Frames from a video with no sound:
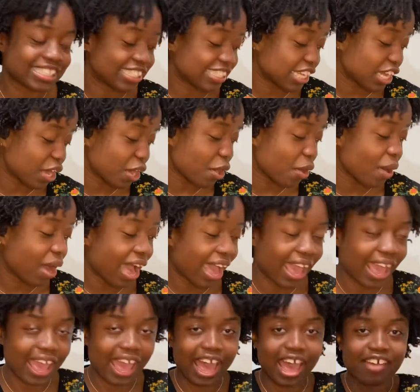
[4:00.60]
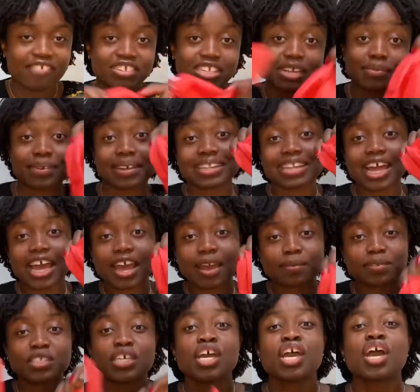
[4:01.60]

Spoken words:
so I have some gloves.